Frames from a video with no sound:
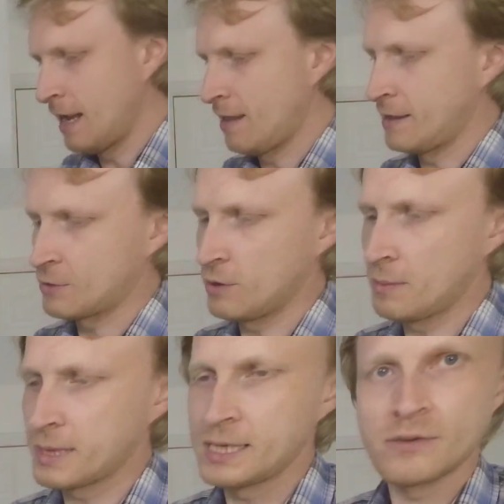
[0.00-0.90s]
And that's all
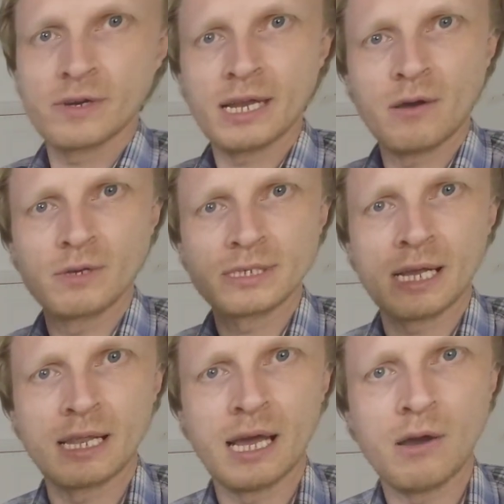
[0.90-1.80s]
I'm getting right now is
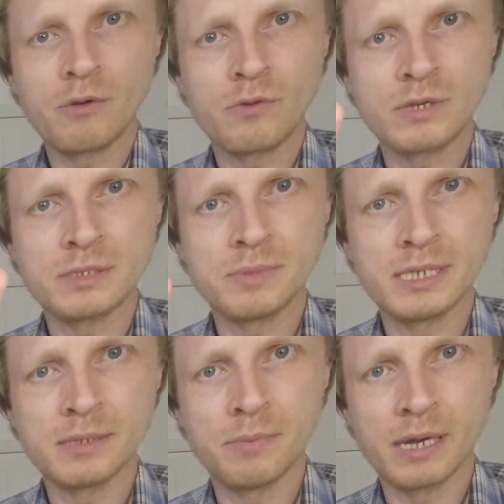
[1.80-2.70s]
allow
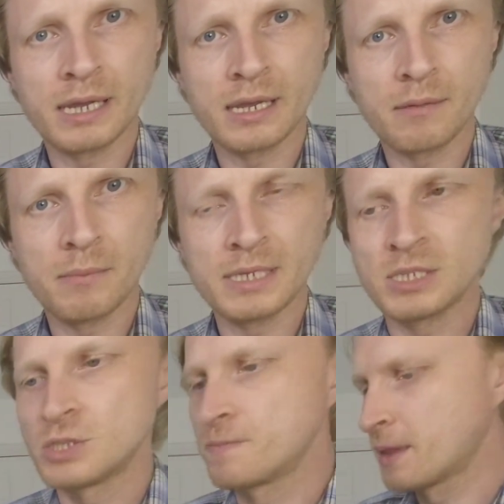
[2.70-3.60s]
USB debugging
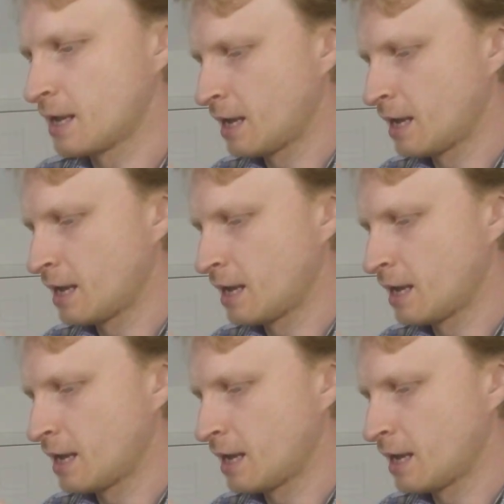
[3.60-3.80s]
message.